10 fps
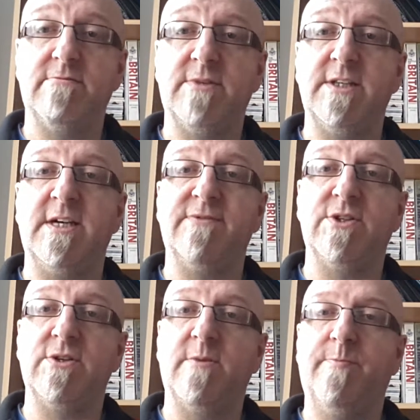rather have to
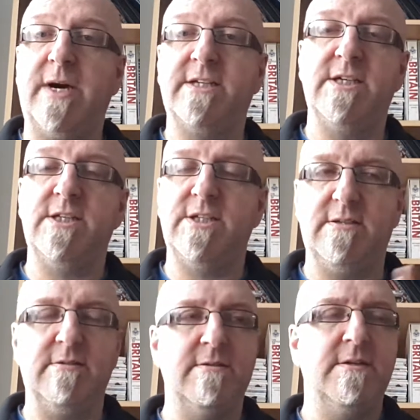sort of backdate
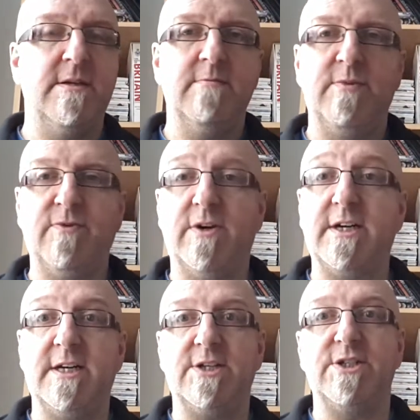it before I
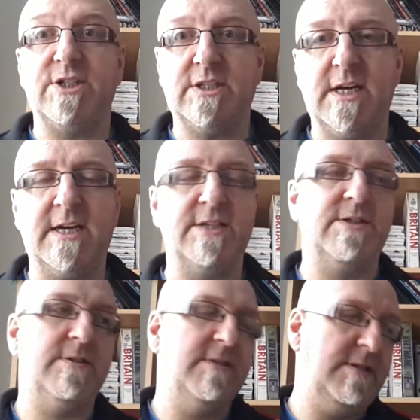can actually
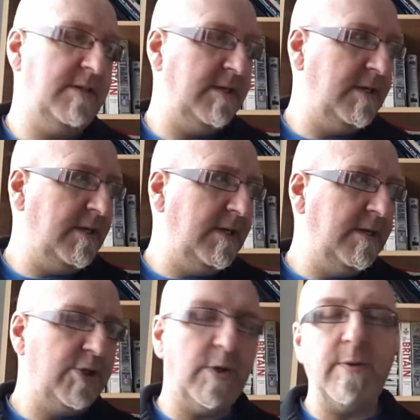start.
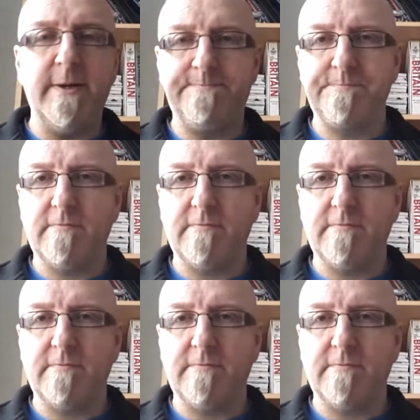So anyway,